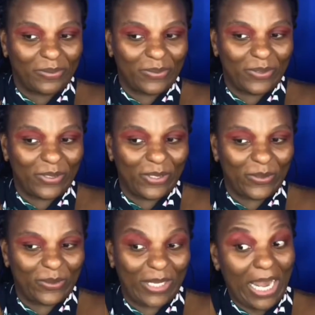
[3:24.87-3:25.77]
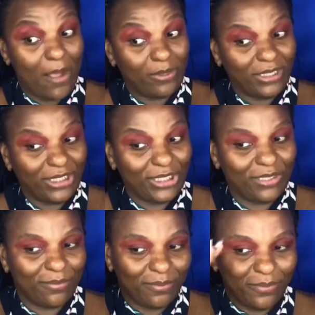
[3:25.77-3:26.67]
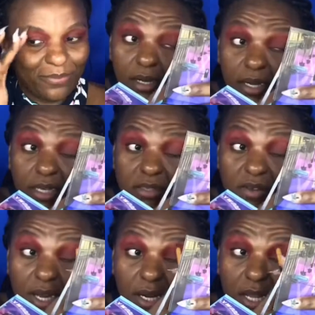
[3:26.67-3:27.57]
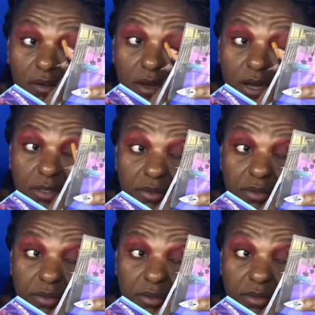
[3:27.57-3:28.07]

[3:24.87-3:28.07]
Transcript: Looking a little clownish. It's fine. I know what I'll do.